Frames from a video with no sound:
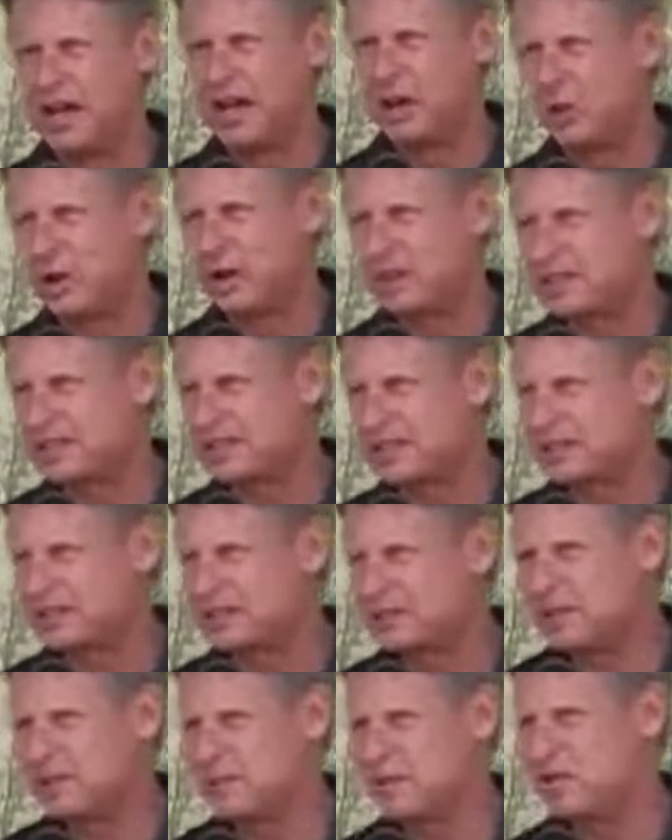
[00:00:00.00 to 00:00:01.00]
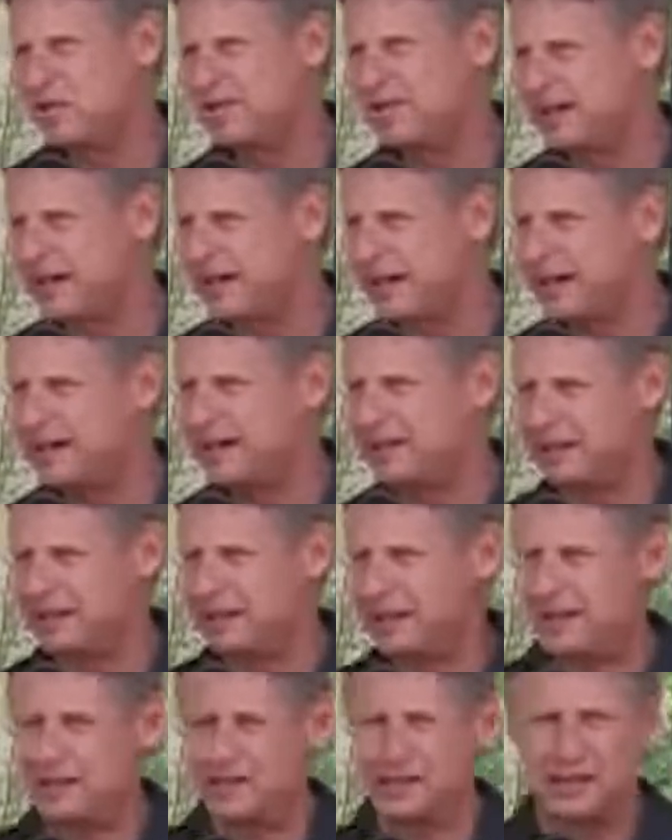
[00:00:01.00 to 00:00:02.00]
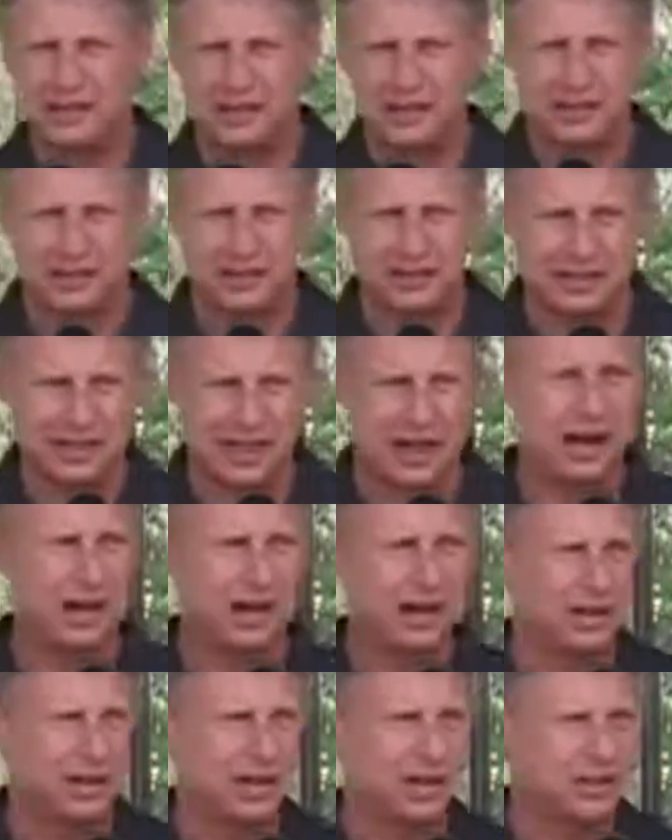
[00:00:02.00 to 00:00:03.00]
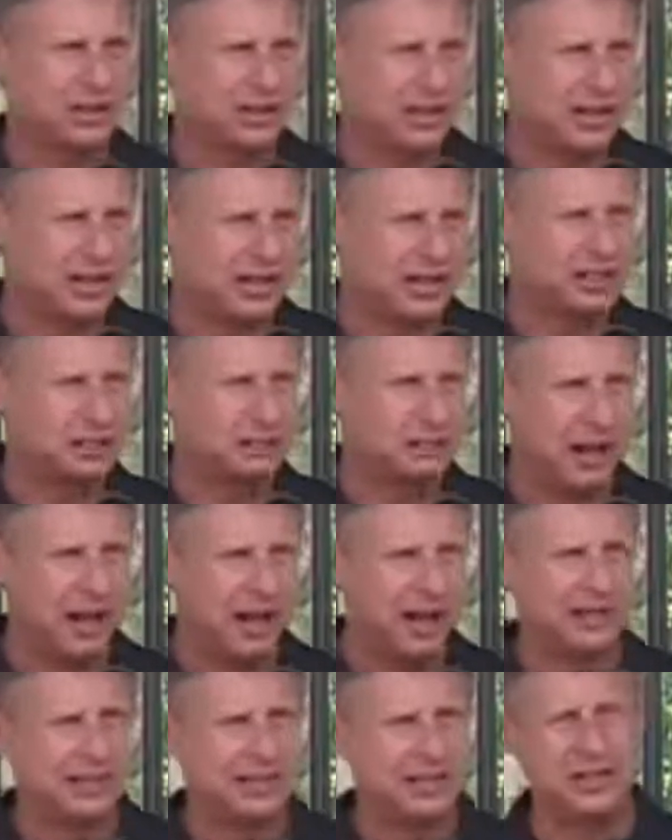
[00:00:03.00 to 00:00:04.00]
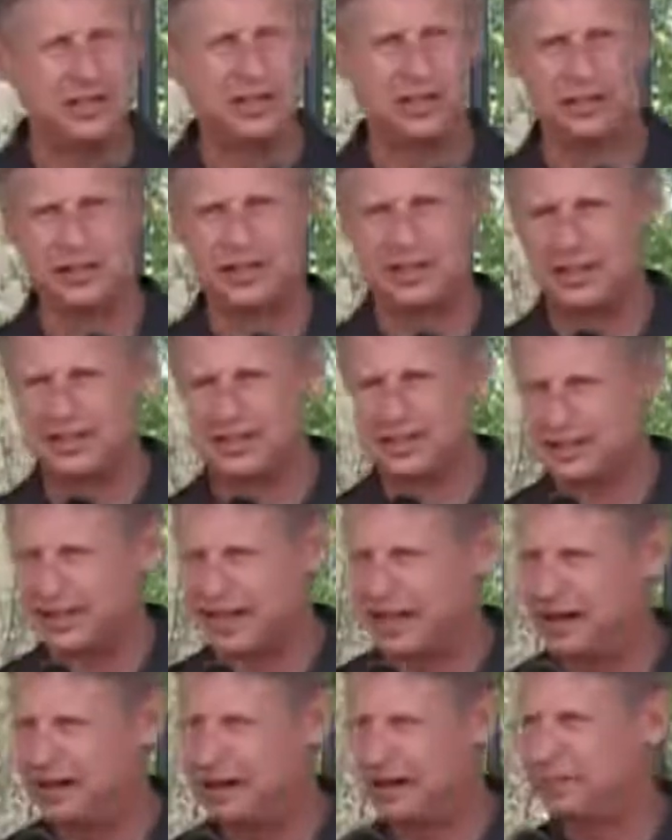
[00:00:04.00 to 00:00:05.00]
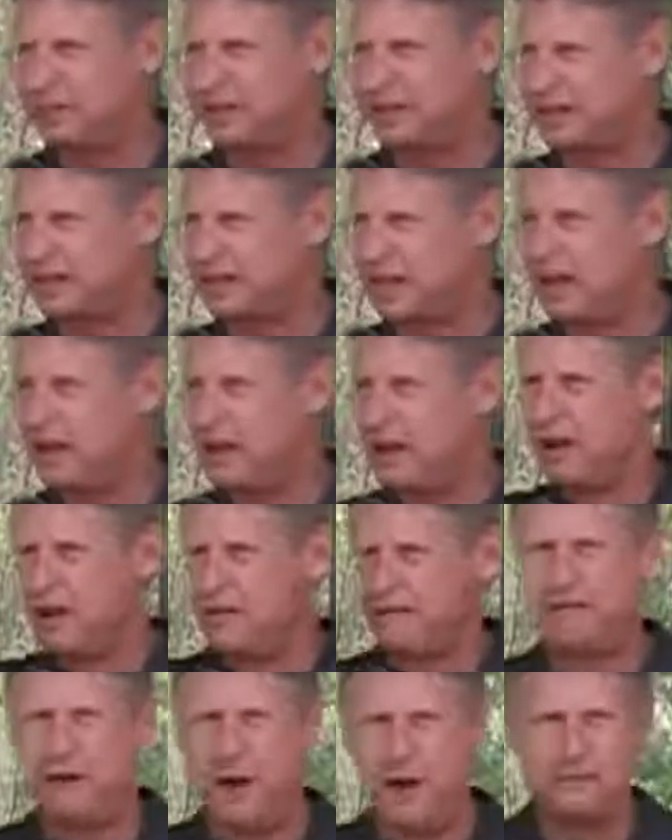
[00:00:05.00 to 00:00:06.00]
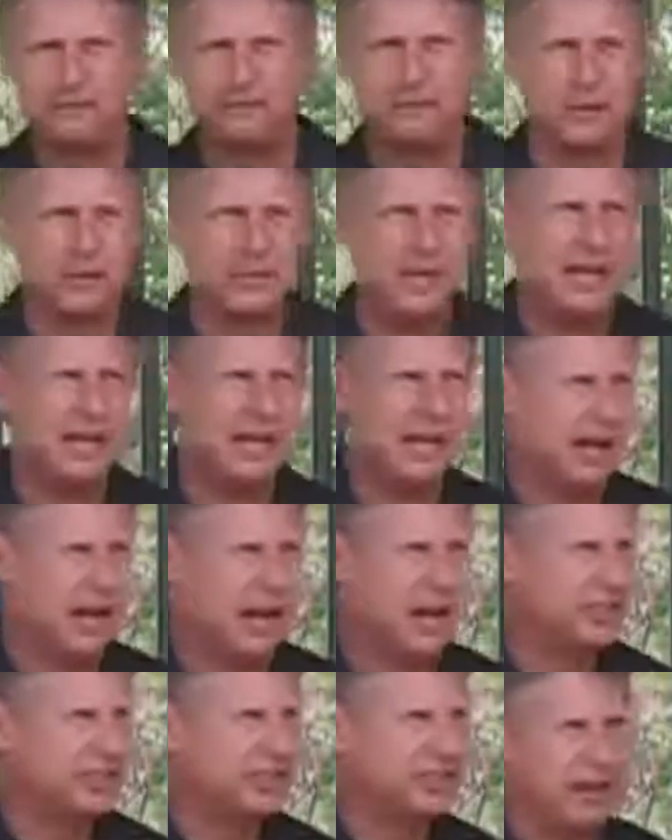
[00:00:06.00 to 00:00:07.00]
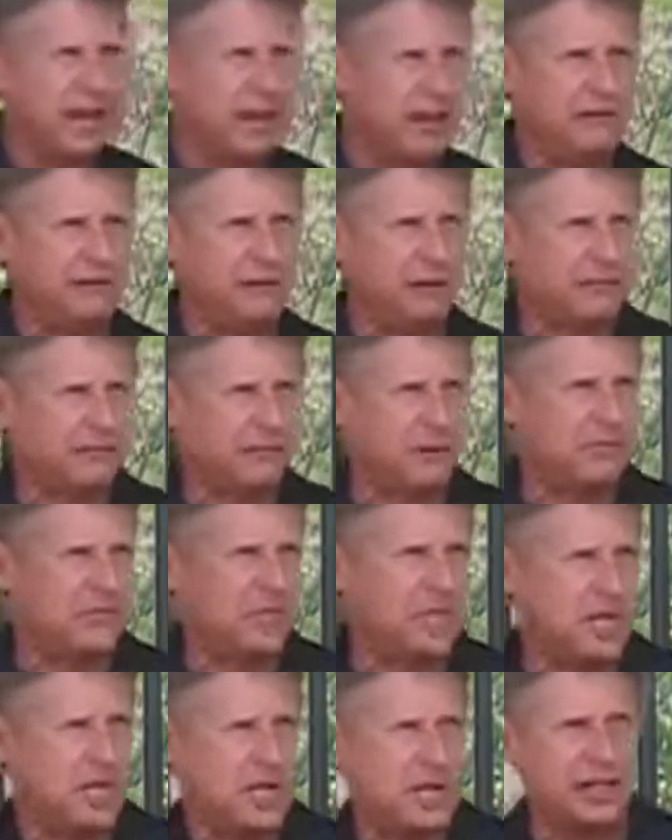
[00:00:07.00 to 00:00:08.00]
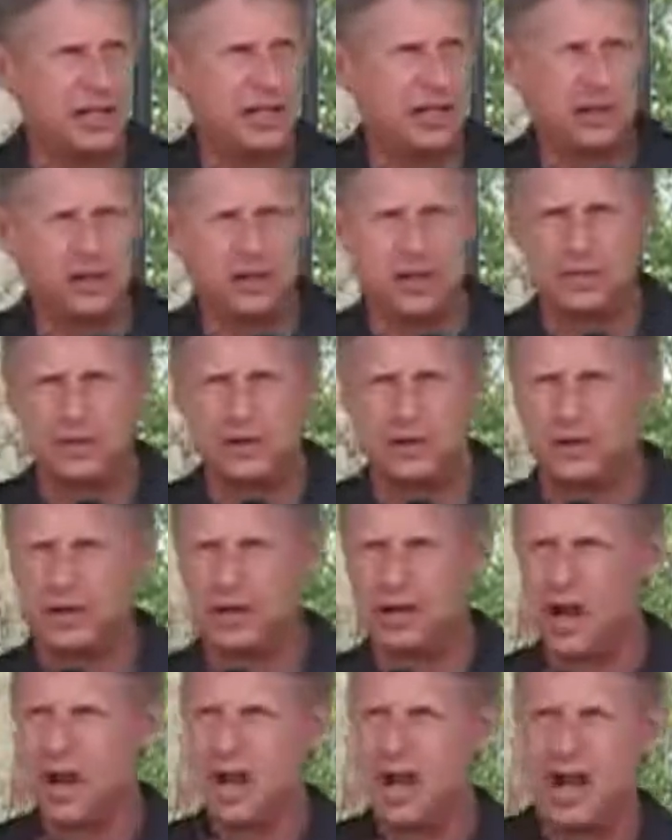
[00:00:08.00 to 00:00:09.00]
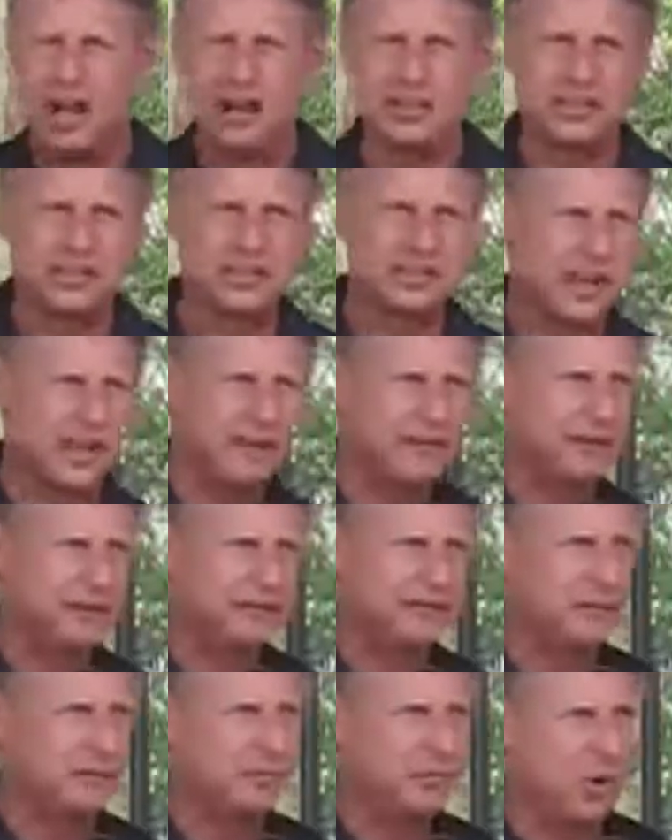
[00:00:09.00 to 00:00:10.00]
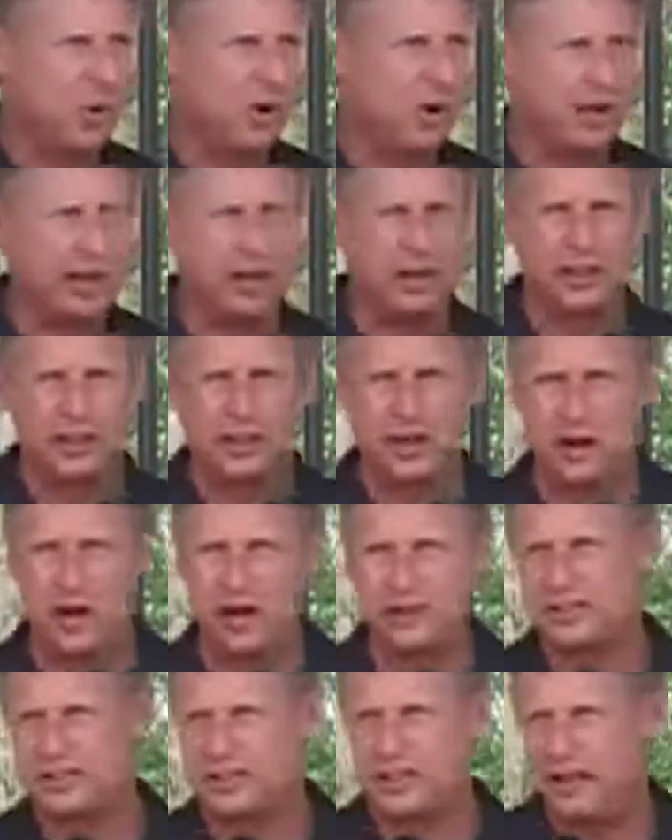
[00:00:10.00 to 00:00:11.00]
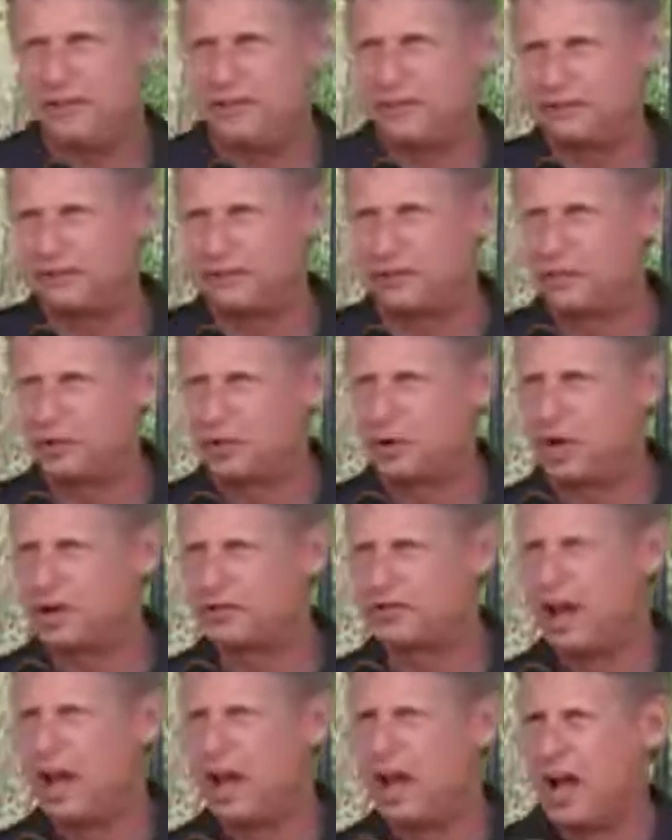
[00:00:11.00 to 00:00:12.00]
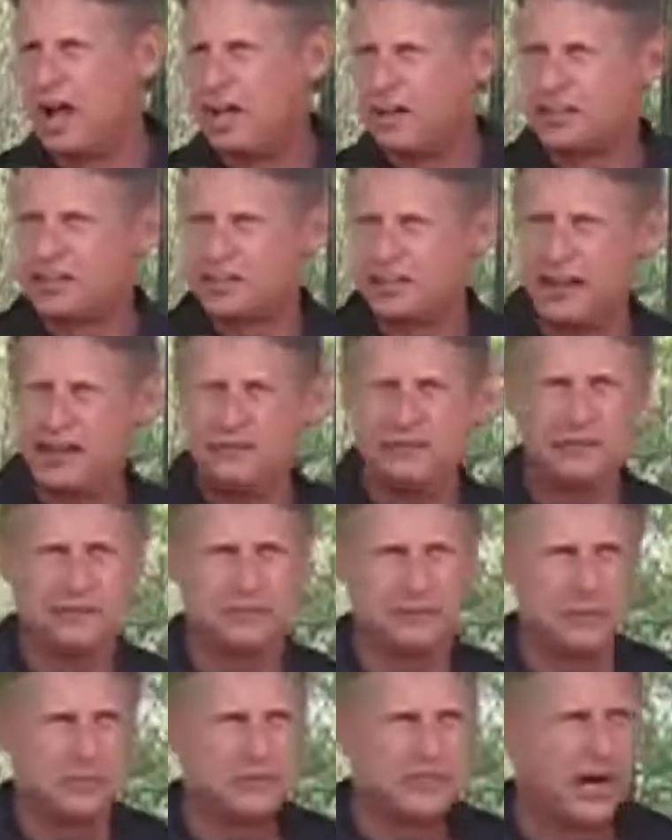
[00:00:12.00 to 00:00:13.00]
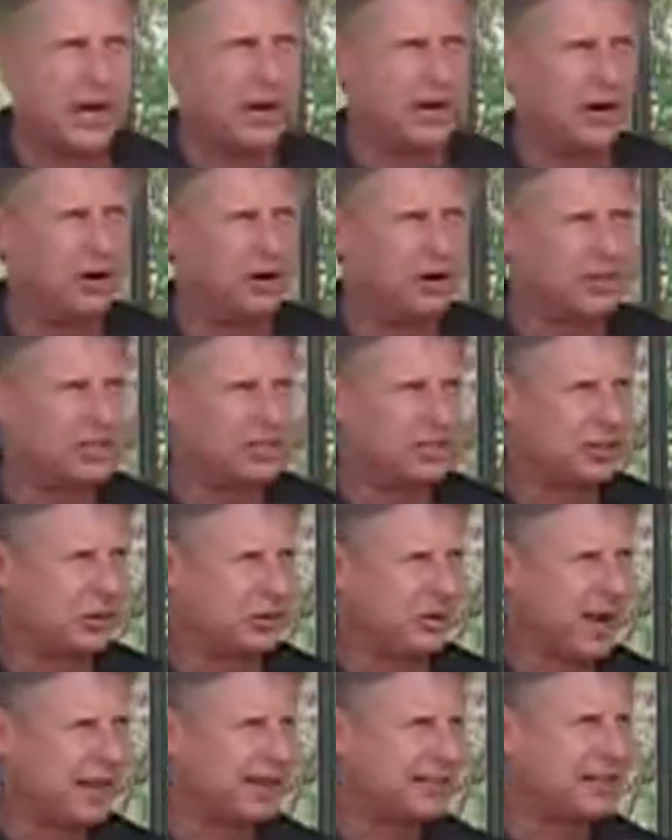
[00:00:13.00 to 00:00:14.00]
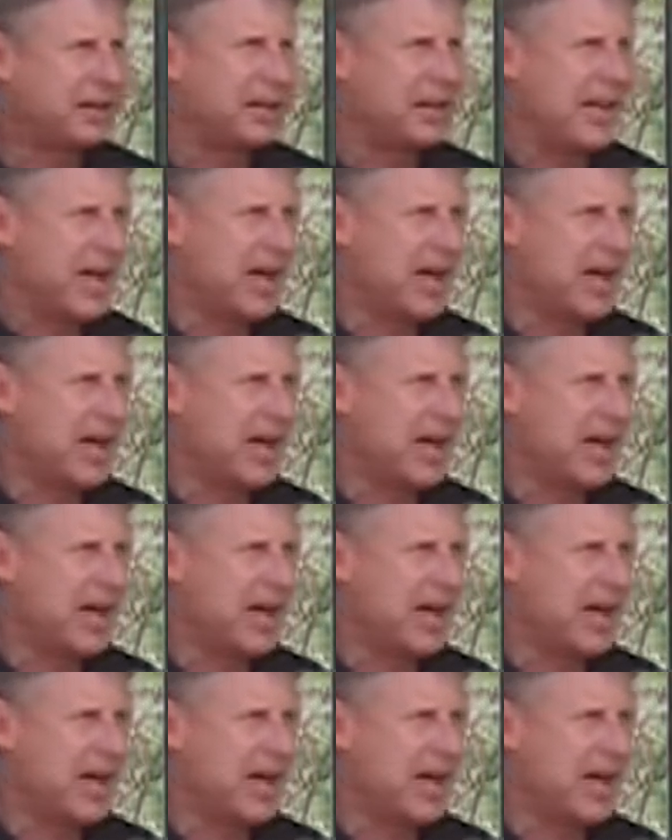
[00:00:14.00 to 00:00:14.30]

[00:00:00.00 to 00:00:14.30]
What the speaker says: And what upsets me more than anything else in this entire country, it's politicians that stand up and say, vote for me and I'll save you from the illegal immigrant. I'll save you from poor health care. I'll save you from drugs. I'll save you from terrorist threat.